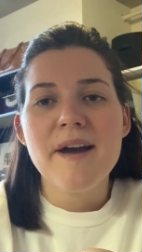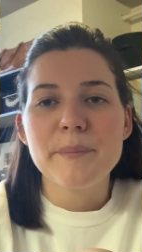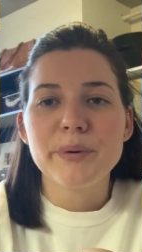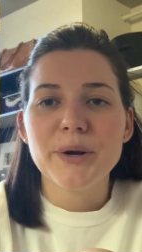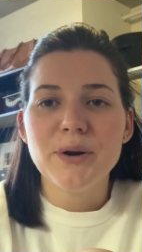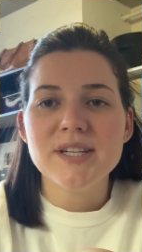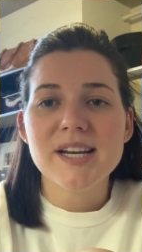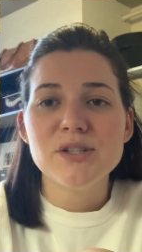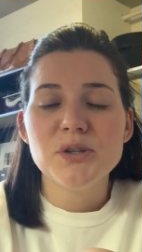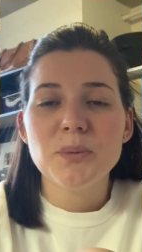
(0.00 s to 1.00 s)

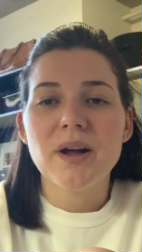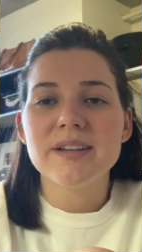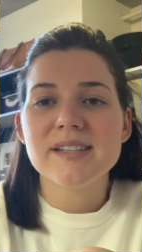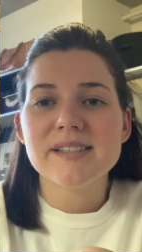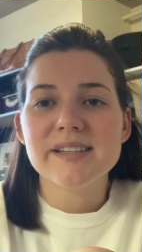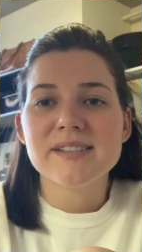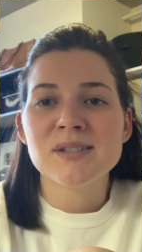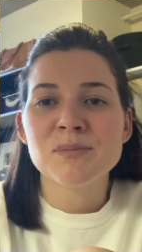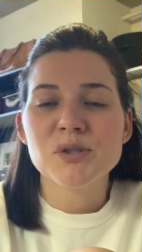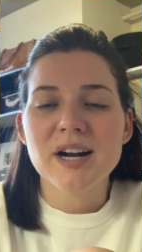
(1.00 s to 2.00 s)
prioritize your wellness and
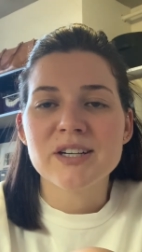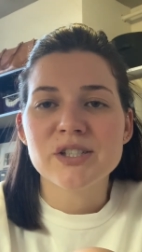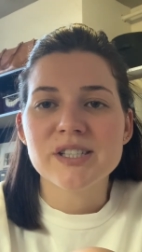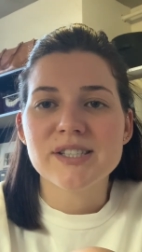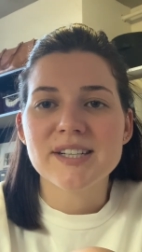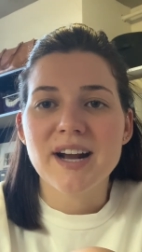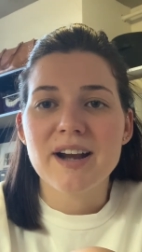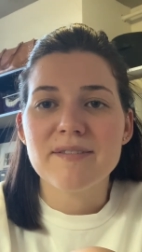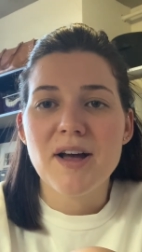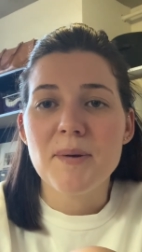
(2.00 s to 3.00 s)
some strategies to kind
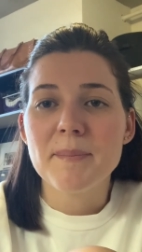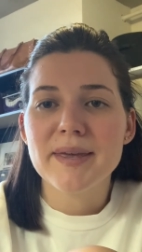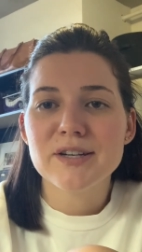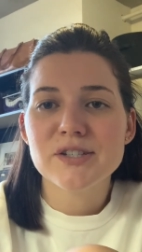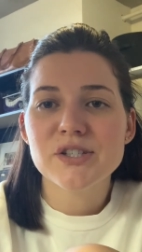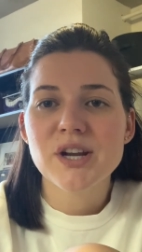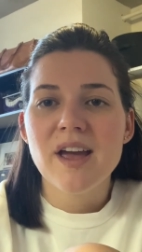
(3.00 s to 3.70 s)
of help manage